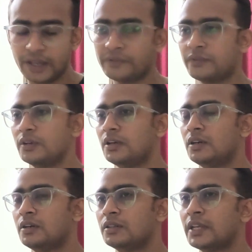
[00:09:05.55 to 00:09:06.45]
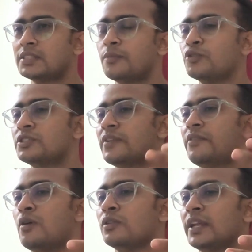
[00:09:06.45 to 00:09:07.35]
if like suppose they
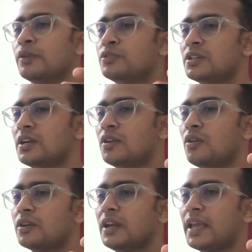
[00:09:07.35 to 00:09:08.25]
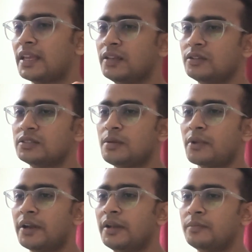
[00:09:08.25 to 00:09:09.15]
found the user are not liking
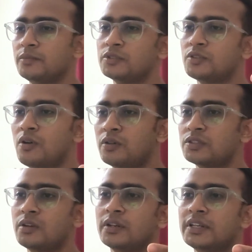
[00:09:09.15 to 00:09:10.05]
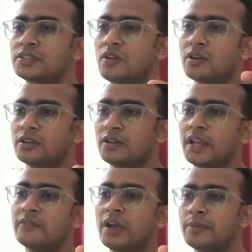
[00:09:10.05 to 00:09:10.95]
some kind of songs, or it's not
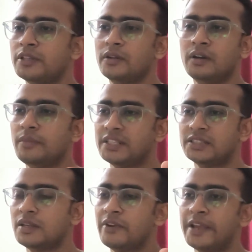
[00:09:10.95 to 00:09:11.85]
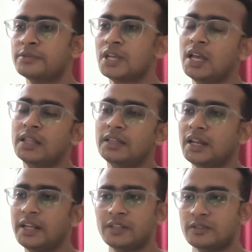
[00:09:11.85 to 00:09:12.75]
like vibing matching the vibes,
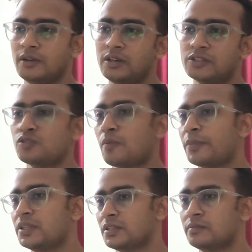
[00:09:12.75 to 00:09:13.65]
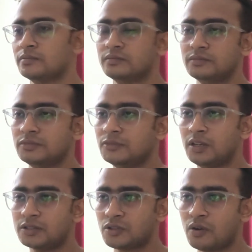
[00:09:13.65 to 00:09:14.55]
they are like stopping some
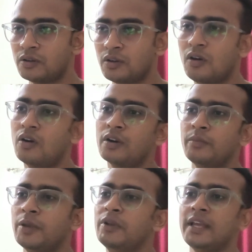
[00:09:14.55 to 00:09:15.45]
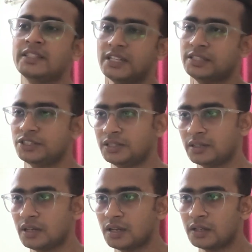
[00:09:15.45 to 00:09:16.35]
song, or maybe like
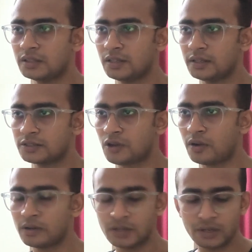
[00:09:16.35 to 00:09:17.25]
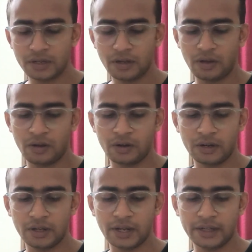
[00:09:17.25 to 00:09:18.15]
changing the song,
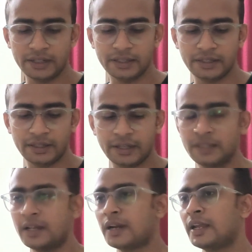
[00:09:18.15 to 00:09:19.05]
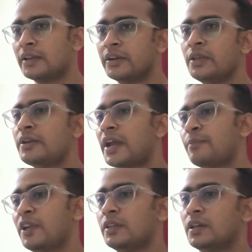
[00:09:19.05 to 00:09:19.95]
and they are like
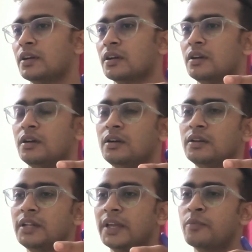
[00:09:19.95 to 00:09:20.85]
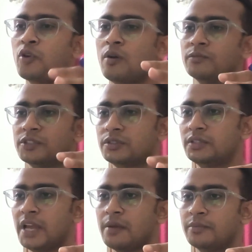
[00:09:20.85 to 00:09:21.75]
retyping the like prompt
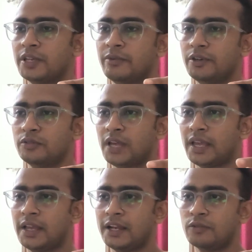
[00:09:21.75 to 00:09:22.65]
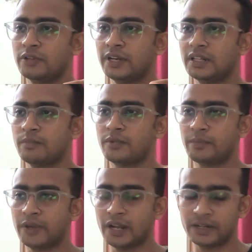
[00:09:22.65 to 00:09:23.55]
they have given to the AI to create the
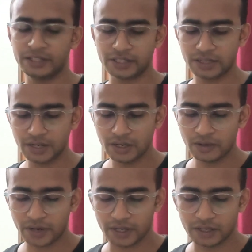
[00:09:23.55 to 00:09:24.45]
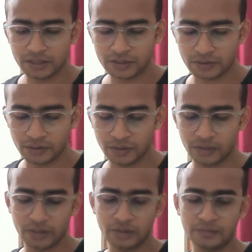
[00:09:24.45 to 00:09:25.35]
playlist. Okay,
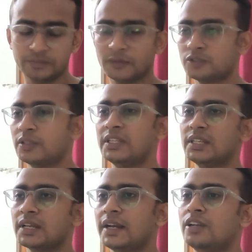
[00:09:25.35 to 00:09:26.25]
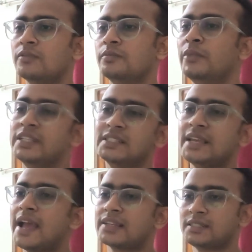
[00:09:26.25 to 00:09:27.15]
so these are the kind of
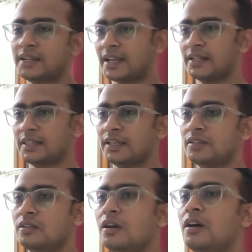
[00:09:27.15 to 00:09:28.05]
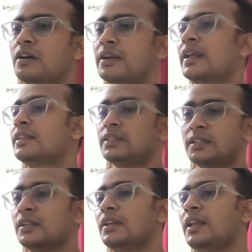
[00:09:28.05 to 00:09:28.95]
basic action I can think, rather
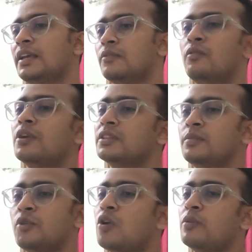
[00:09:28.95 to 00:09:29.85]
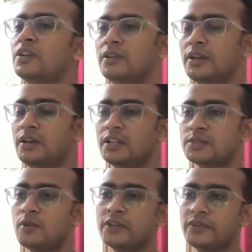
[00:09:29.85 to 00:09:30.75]
than like what are the normal
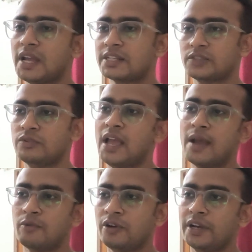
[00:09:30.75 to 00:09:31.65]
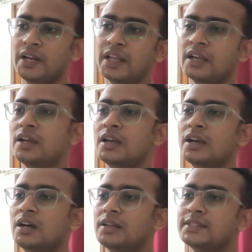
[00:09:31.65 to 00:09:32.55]
Spotify action we have already, like
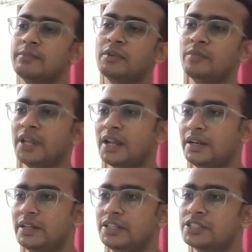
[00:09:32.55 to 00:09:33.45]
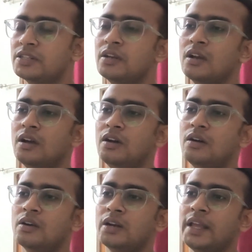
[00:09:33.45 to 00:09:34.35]
saving playlist,
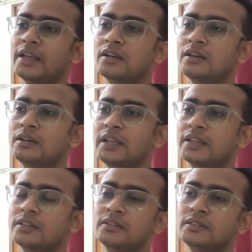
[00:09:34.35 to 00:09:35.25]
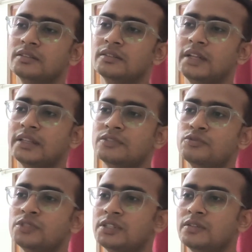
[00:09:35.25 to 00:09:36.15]
or like
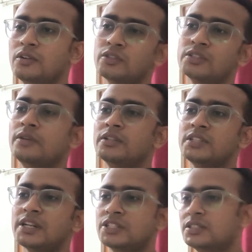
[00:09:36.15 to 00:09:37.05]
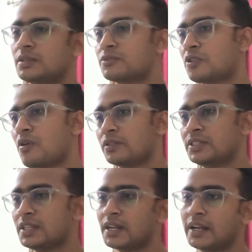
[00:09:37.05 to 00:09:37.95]
choosing or searching some song.
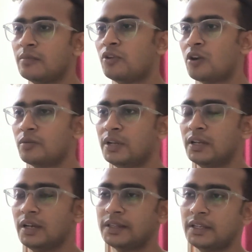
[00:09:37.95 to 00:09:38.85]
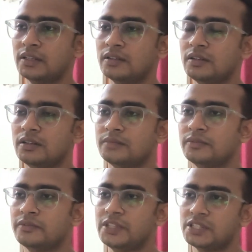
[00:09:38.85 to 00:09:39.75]
These are the kind of normal, I think,
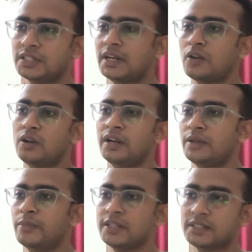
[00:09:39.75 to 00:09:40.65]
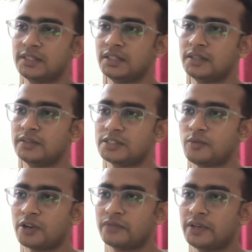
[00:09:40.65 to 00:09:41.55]
feature that already present in the
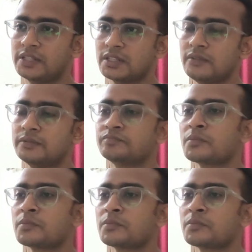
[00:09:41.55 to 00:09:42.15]
Spotify itself.